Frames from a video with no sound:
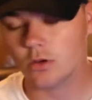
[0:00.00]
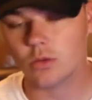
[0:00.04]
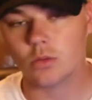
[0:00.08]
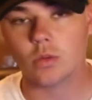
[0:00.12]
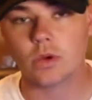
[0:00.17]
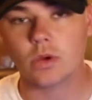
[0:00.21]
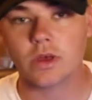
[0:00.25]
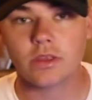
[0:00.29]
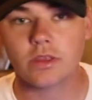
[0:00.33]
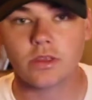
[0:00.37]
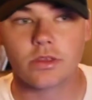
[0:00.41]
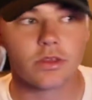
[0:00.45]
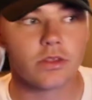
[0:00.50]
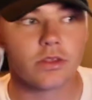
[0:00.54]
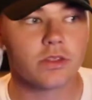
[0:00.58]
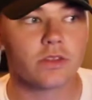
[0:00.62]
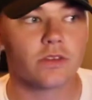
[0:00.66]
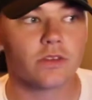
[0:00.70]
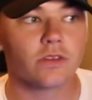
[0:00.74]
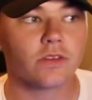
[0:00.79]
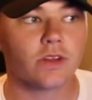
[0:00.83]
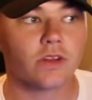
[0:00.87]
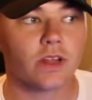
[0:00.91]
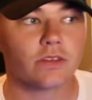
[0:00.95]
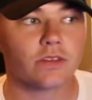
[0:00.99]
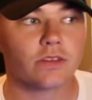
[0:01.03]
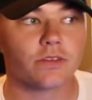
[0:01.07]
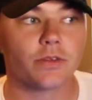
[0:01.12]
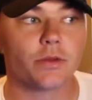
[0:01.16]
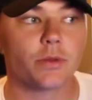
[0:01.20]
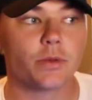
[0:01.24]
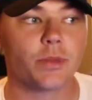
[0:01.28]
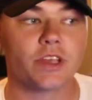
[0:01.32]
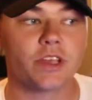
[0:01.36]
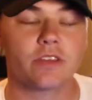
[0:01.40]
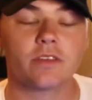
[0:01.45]
with this nice
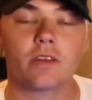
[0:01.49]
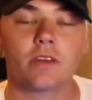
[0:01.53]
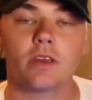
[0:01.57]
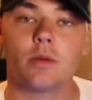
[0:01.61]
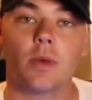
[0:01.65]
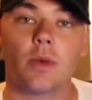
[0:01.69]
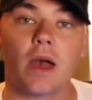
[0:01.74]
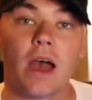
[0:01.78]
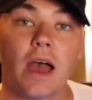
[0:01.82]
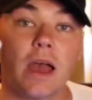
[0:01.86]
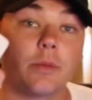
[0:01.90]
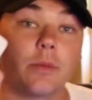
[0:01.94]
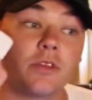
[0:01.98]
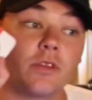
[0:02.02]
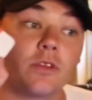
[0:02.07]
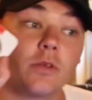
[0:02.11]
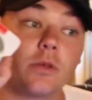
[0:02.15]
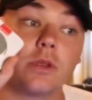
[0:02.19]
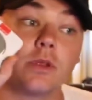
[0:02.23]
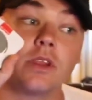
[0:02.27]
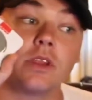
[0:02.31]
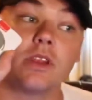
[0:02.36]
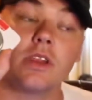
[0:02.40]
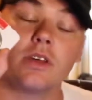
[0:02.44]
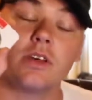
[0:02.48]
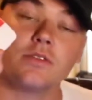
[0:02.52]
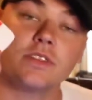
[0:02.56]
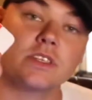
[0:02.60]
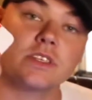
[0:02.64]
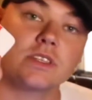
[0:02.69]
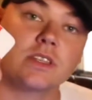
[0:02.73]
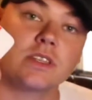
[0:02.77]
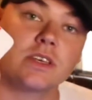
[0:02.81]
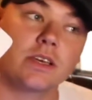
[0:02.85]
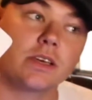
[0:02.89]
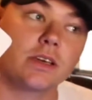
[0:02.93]
little mix amp. I absolutely love
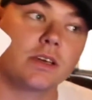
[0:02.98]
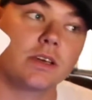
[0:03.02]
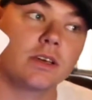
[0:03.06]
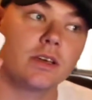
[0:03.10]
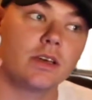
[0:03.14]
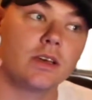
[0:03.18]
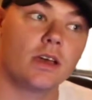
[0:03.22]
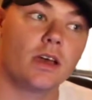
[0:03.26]
this thing.